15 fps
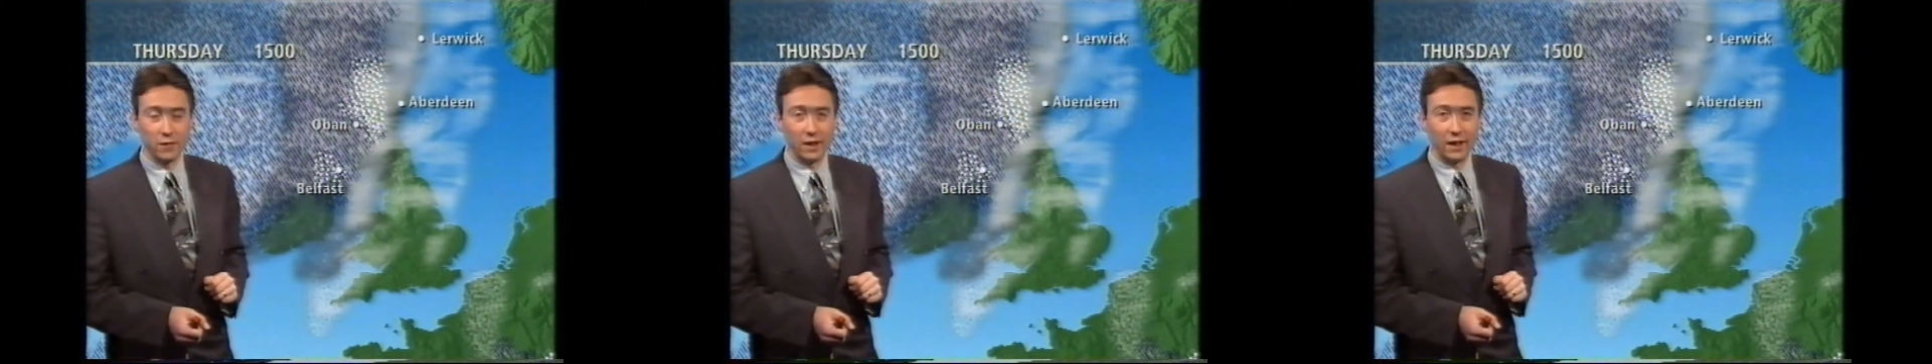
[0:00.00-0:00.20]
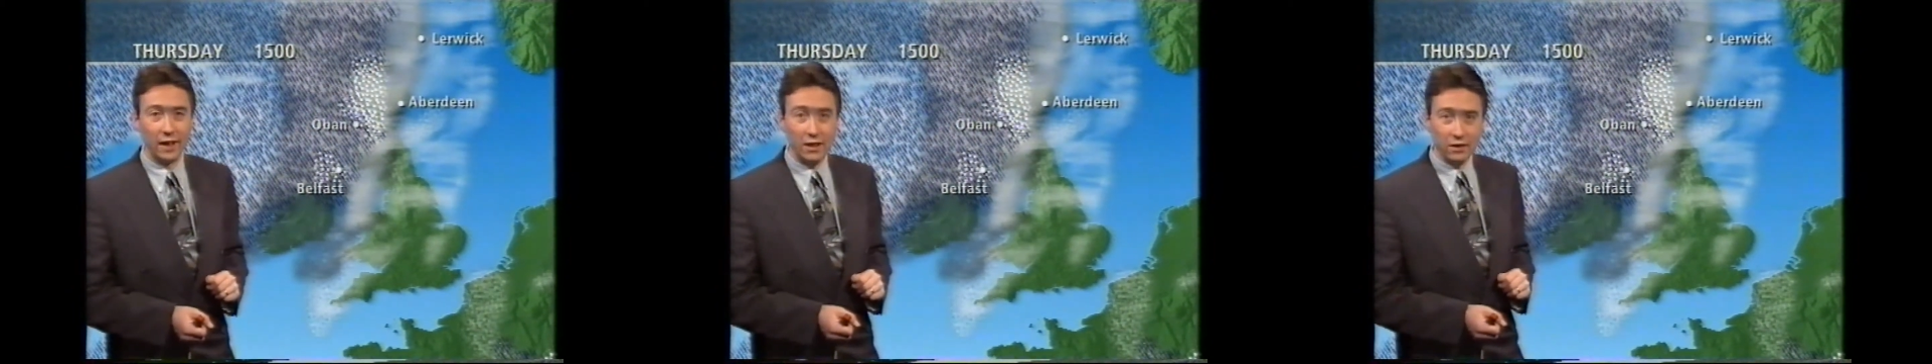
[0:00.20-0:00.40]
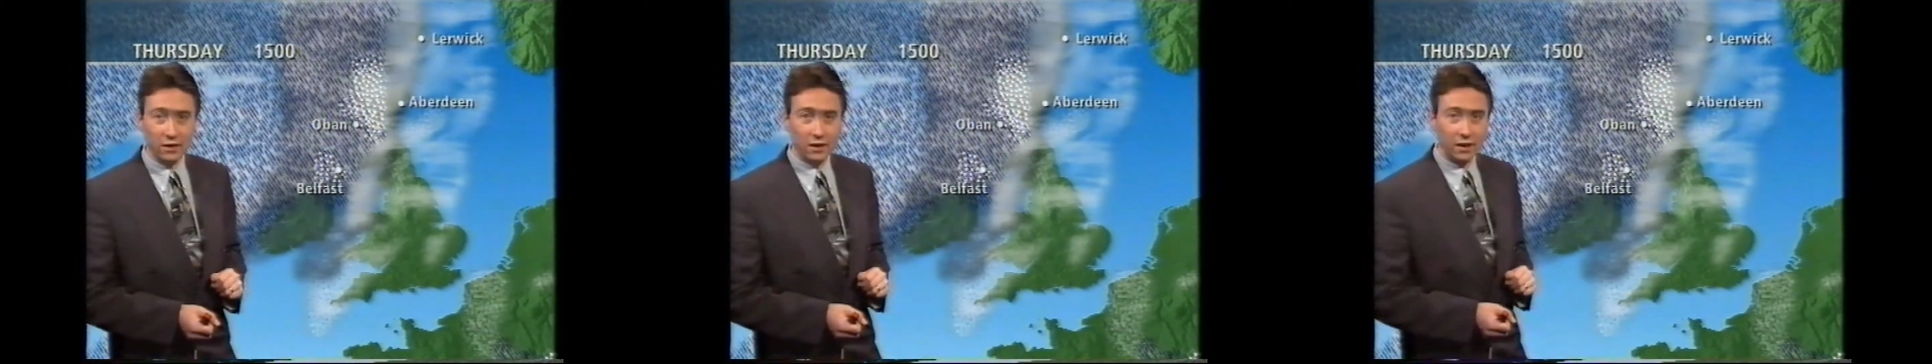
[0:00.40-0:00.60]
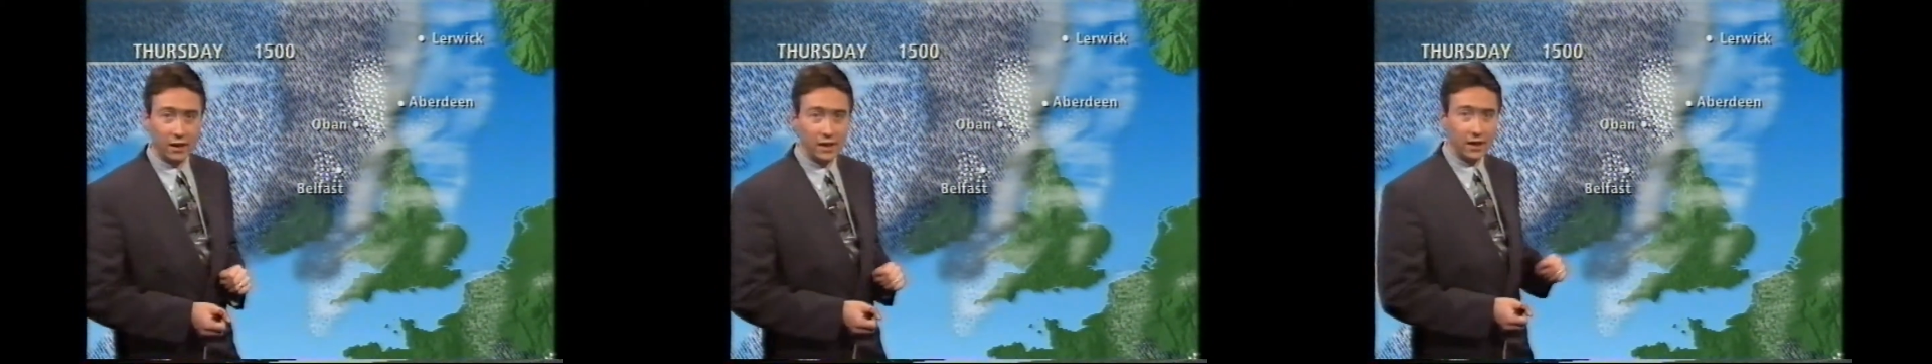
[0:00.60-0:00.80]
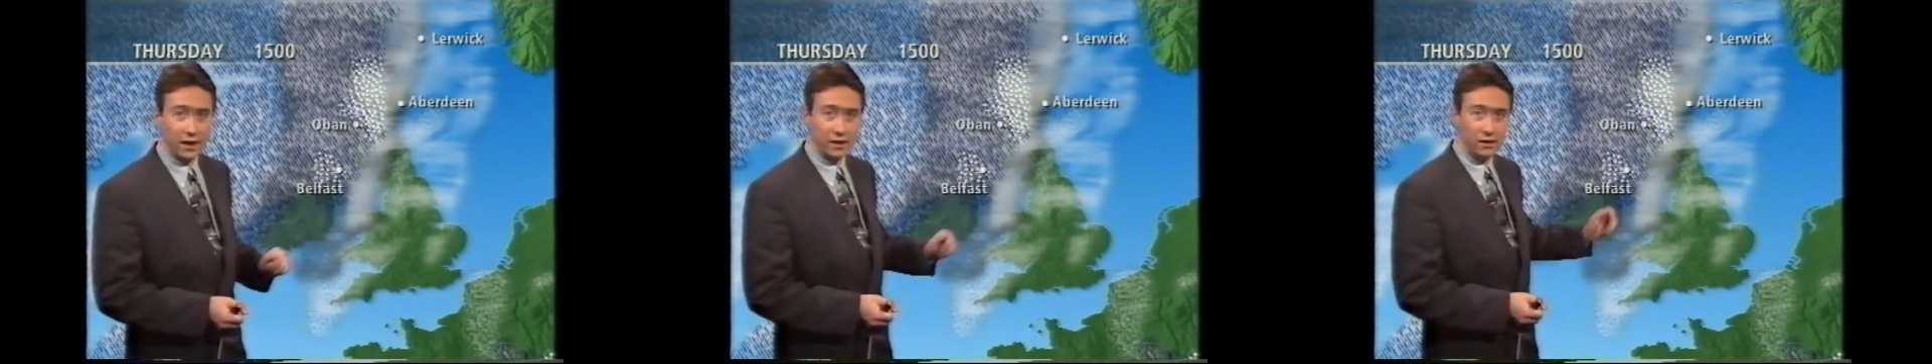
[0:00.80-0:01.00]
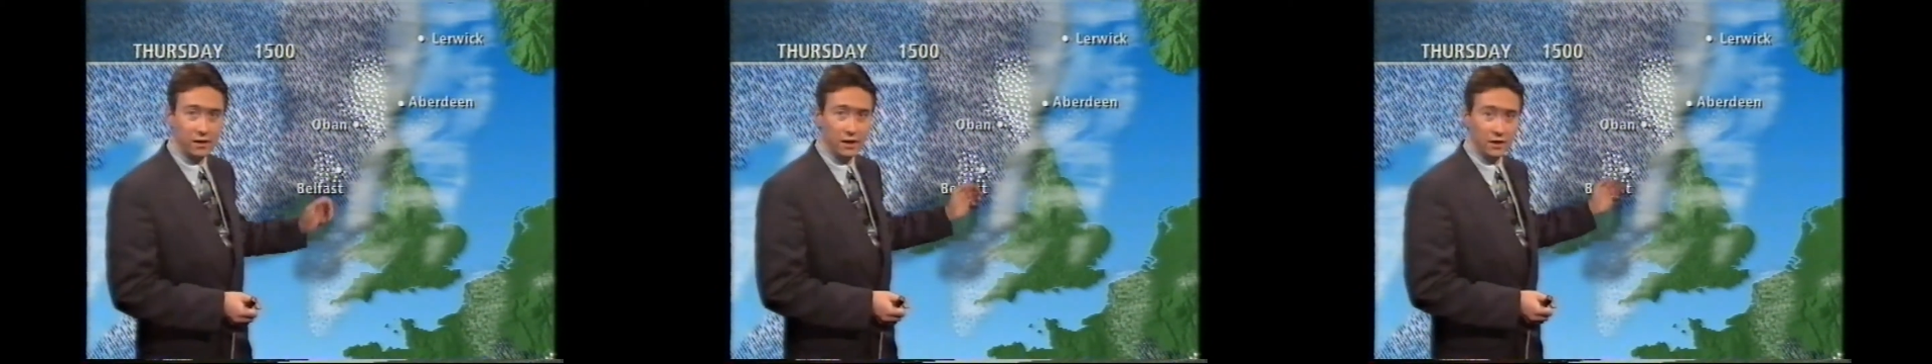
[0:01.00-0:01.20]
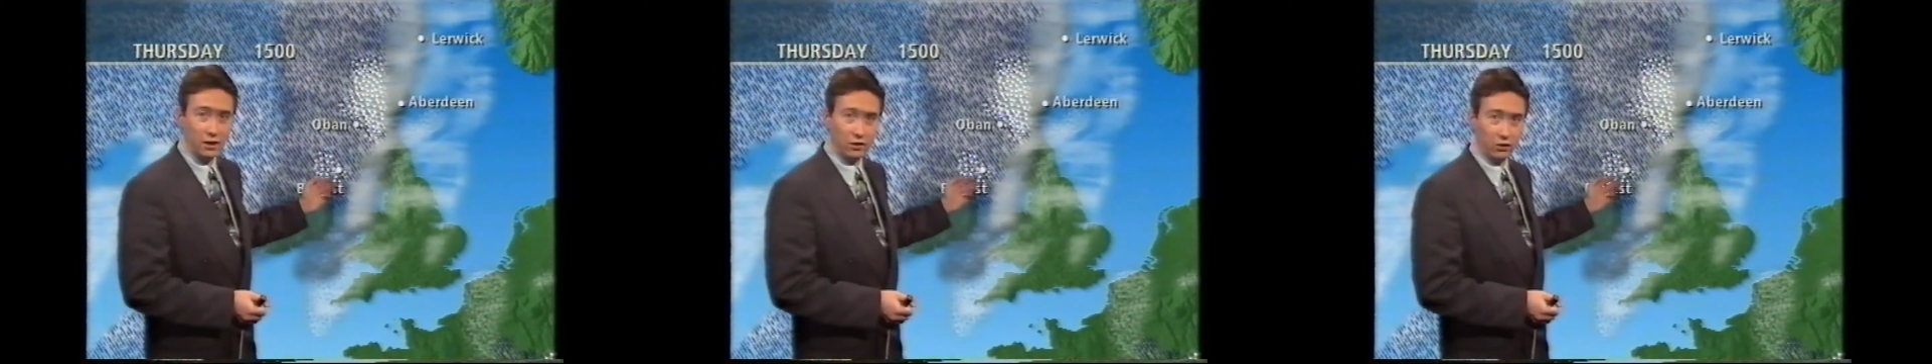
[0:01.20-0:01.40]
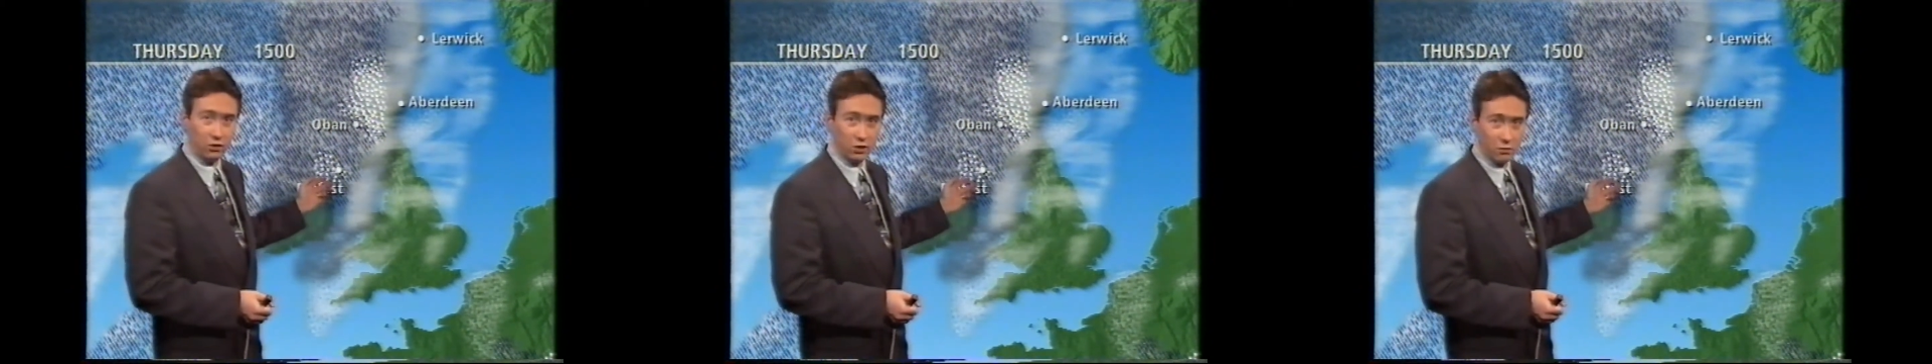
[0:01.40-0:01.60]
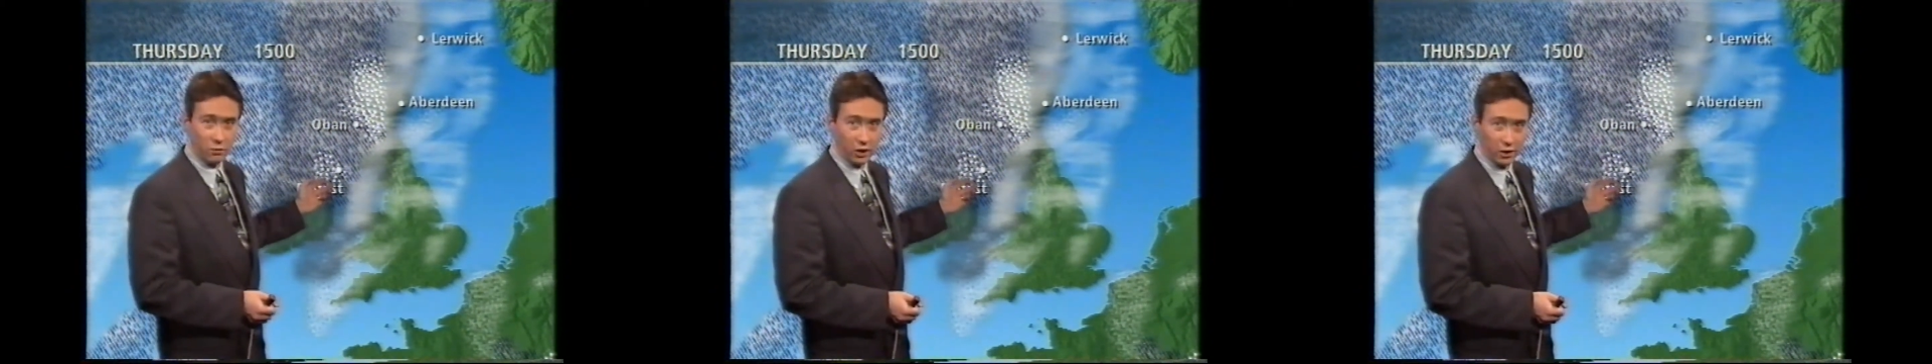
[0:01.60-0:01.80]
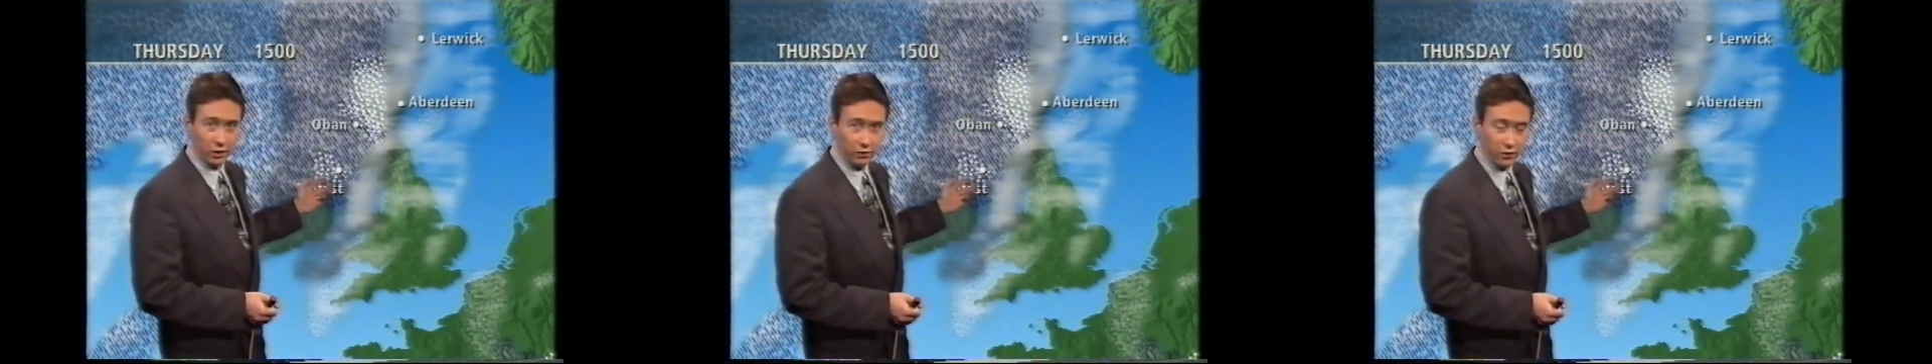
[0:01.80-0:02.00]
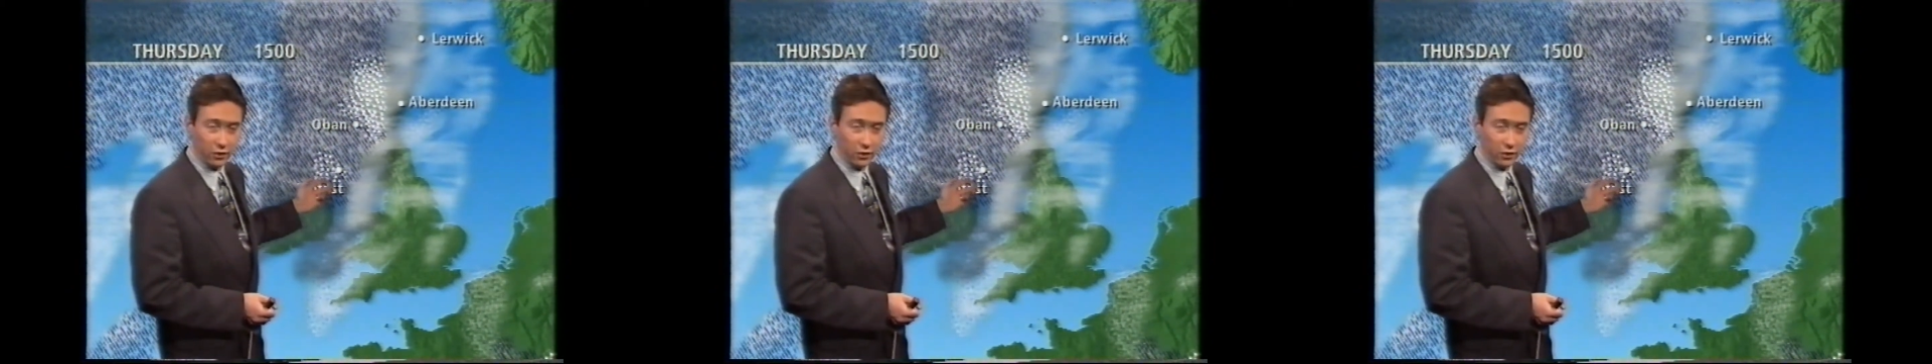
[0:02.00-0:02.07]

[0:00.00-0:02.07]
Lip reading: Late in the day then, this is tomorrow,